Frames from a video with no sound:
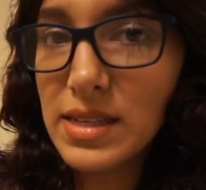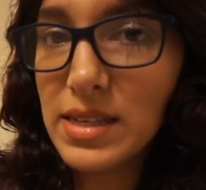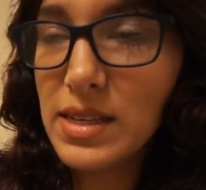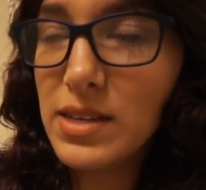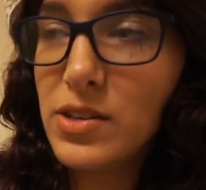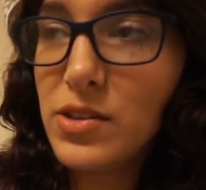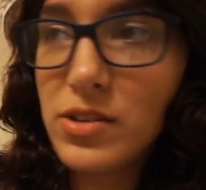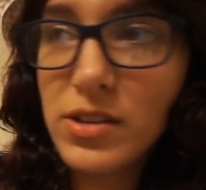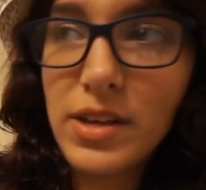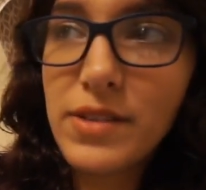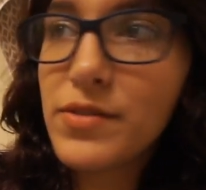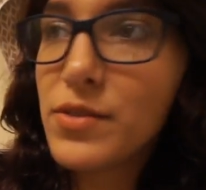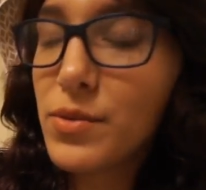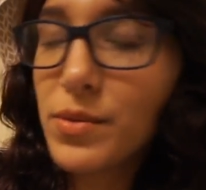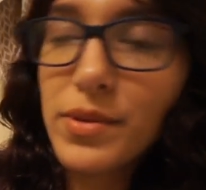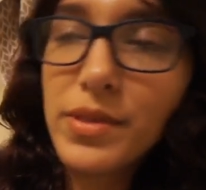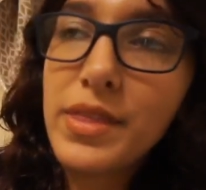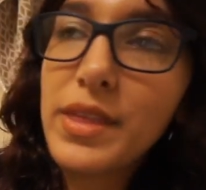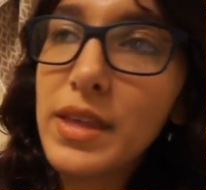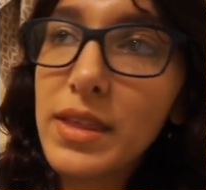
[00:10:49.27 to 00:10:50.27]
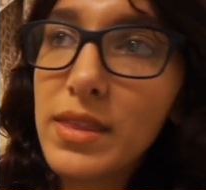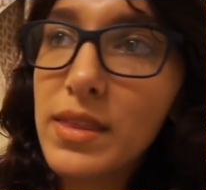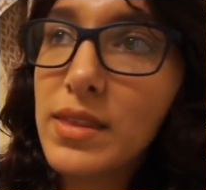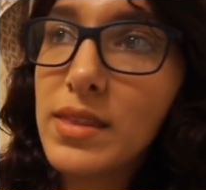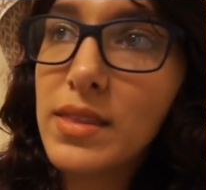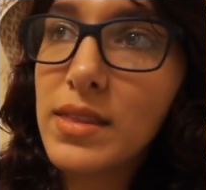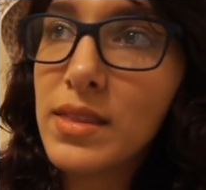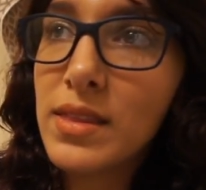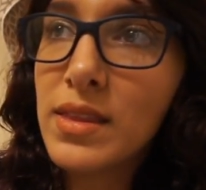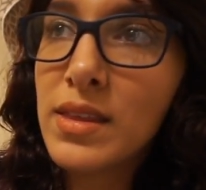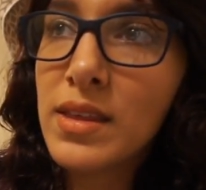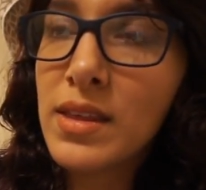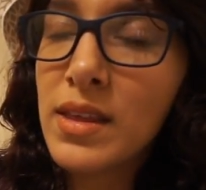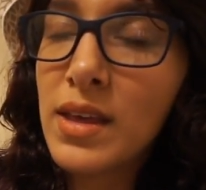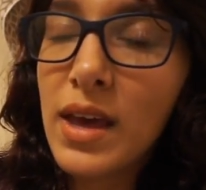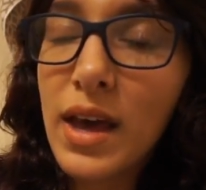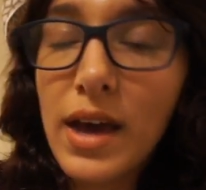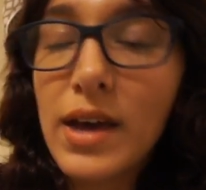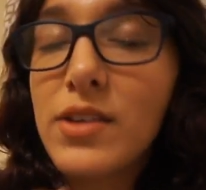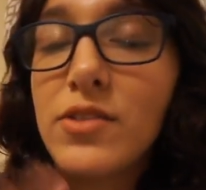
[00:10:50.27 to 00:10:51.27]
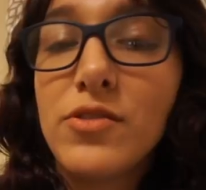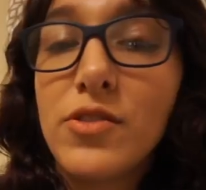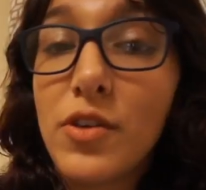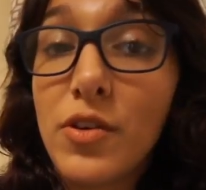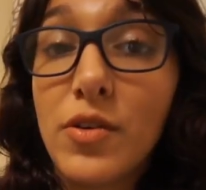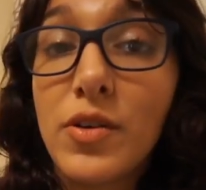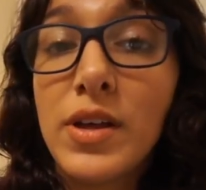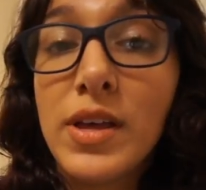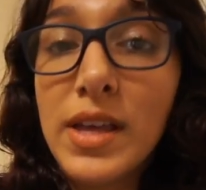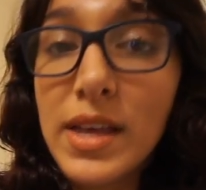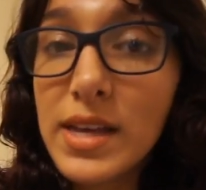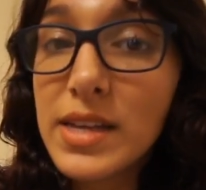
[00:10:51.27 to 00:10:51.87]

And you never would think that, I don't know.